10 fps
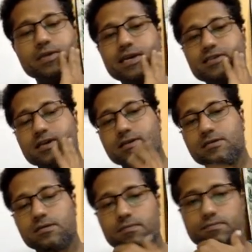
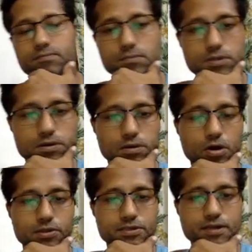SAS,
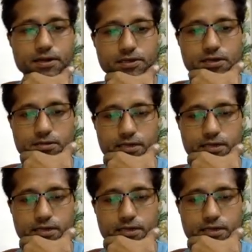all these conditions,